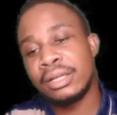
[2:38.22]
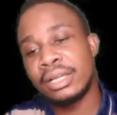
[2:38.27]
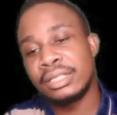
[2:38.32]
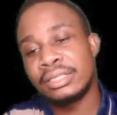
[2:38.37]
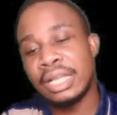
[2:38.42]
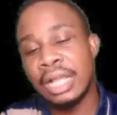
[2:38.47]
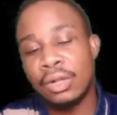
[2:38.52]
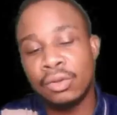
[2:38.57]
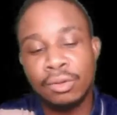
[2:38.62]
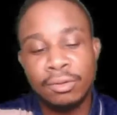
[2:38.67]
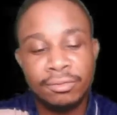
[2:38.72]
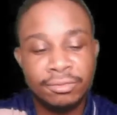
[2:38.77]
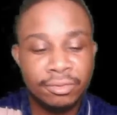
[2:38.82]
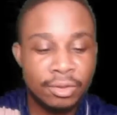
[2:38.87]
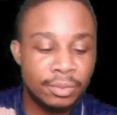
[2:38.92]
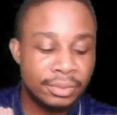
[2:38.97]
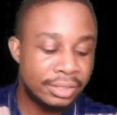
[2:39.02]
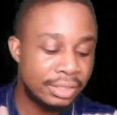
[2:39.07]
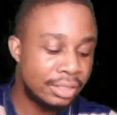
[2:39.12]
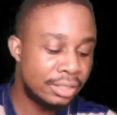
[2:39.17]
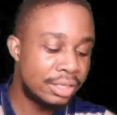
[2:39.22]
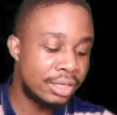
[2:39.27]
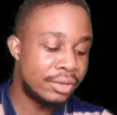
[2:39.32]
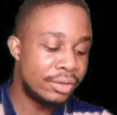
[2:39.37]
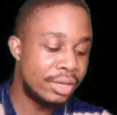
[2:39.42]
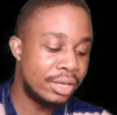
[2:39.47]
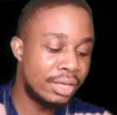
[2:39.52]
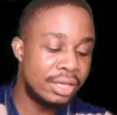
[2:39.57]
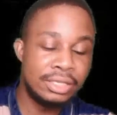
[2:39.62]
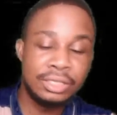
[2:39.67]
market, I call for
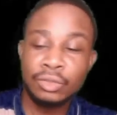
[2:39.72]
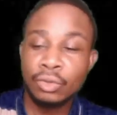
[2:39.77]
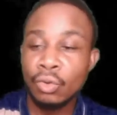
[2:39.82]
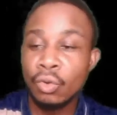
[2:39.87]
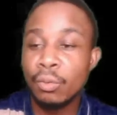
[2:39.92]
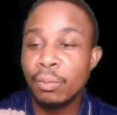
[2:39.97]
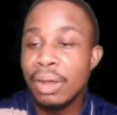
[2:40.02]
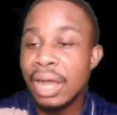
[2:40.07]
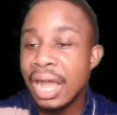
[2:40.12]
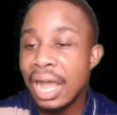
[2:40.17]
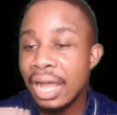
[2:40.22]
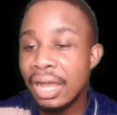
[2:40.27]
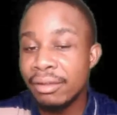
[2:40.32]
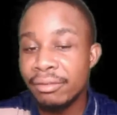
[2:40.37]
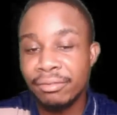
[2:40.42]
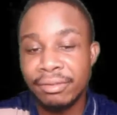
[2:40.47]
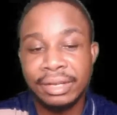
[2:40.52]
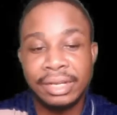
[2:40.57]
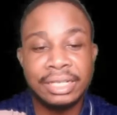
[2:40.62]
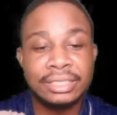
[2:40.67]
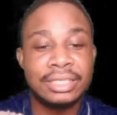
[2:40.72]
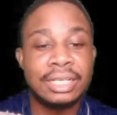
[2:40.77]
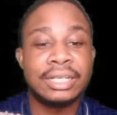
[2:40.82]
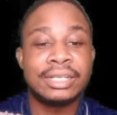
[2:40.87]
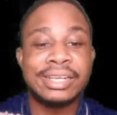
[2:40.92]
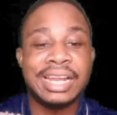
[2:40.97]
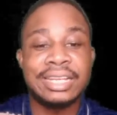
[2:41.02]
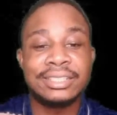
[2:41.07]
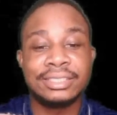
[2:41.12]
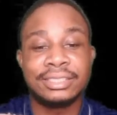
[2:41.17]
any global financial
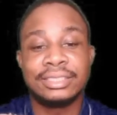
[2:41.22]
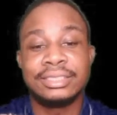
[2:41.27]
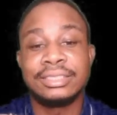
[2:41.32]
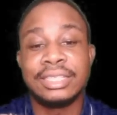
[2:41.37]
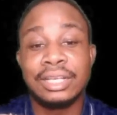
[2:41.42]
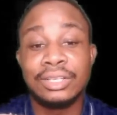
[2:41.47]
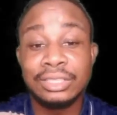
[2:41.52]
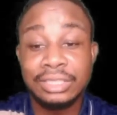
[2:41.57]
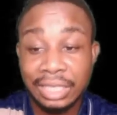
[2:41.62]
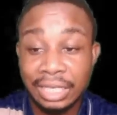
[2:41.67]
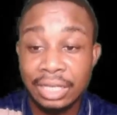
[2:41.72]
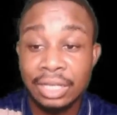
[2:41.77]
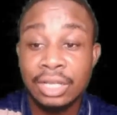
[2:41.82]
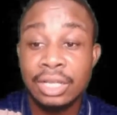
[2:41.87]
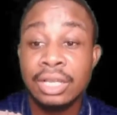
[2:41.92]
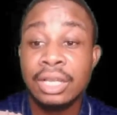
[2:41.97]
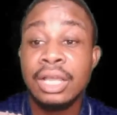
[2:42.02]
crisis in China, dear,